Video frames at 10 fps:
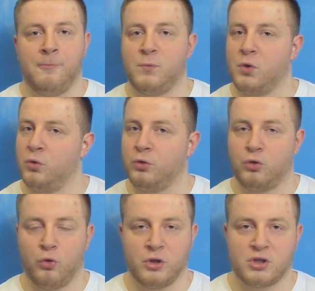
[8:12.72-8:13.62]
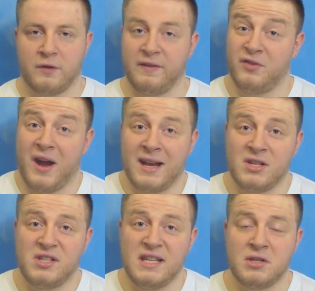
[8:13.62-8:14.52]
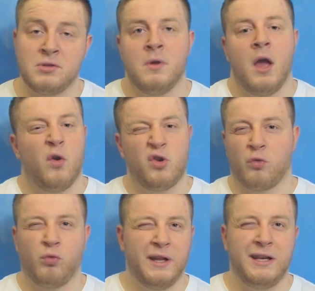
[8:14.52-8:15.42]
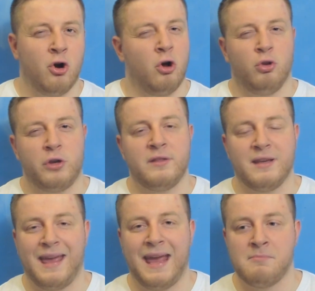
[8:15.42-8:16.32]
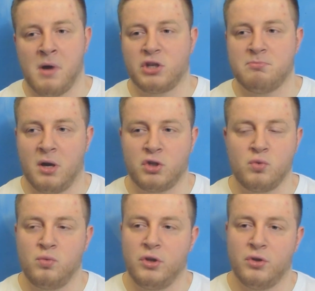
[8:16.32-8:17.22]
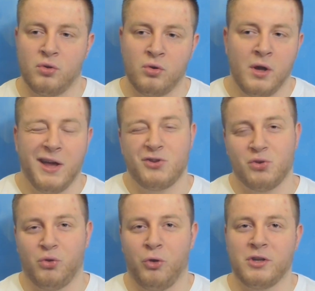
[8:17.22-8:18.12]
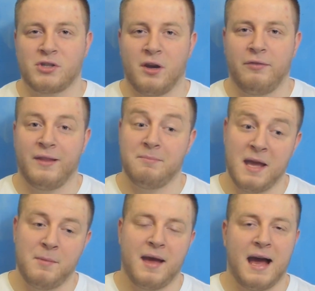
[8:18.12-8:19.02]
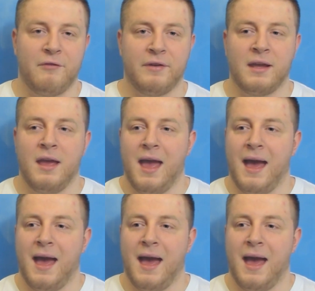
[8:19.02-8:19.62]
You know, doing stuff if you're in season, you're really not looking to gain much muscle, you know, so doing stuff like maybe having